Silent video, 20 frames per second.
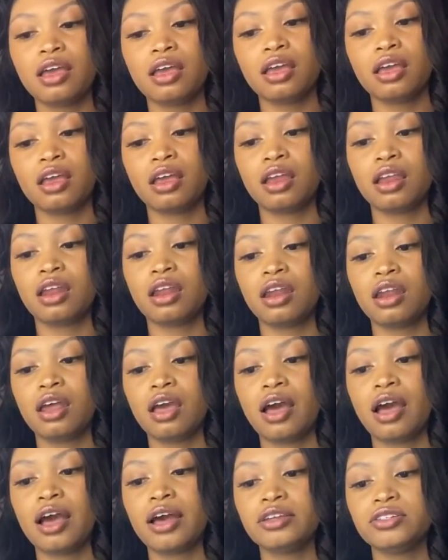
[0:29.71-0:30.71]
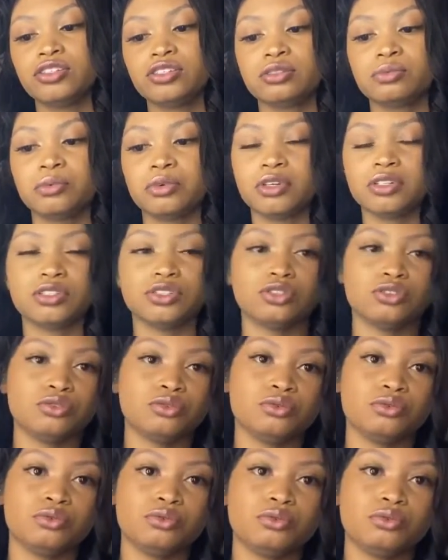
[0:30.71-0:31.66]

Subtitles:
and I just want to